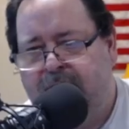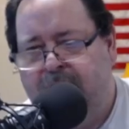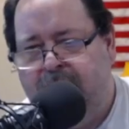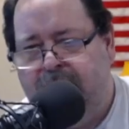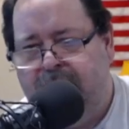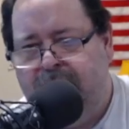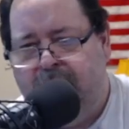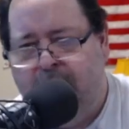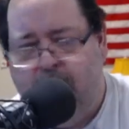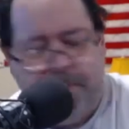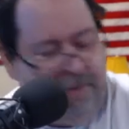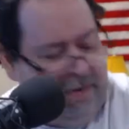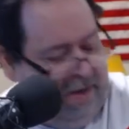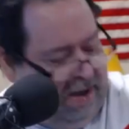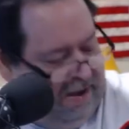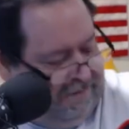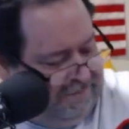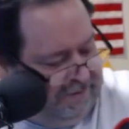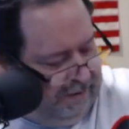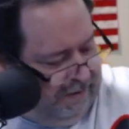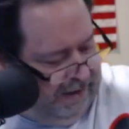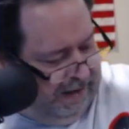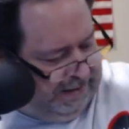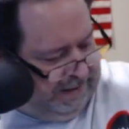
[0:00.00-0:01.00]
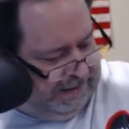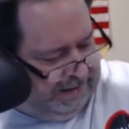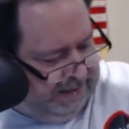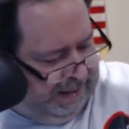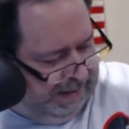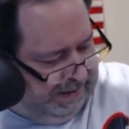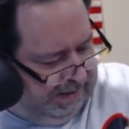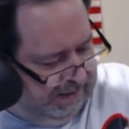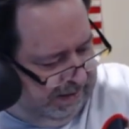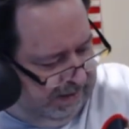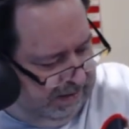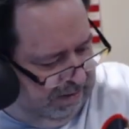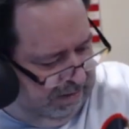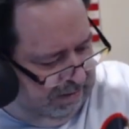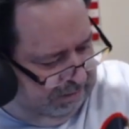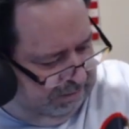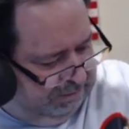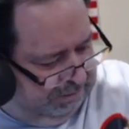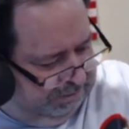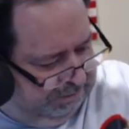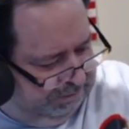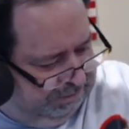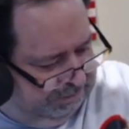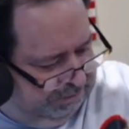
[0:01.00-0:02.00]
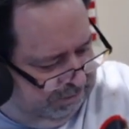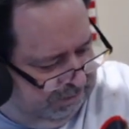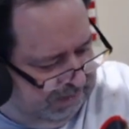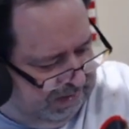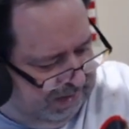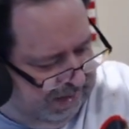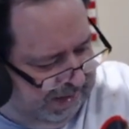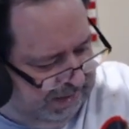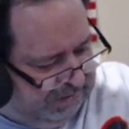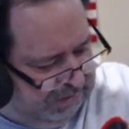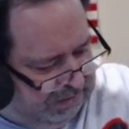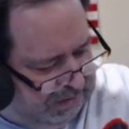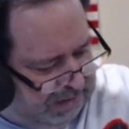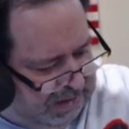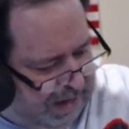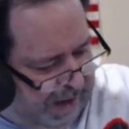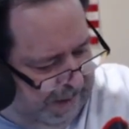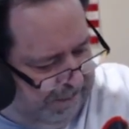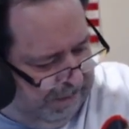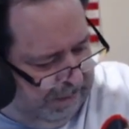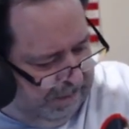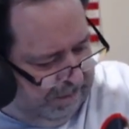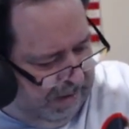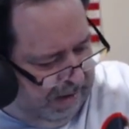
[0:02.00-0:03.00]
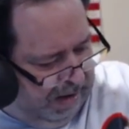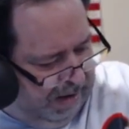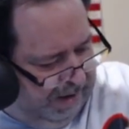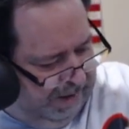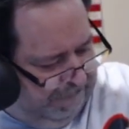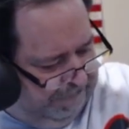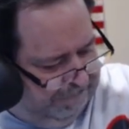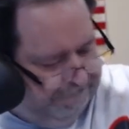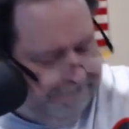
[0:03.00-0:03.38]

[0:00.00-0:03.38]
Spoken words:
I hope you have a great day, dear. Thanks for stopping by.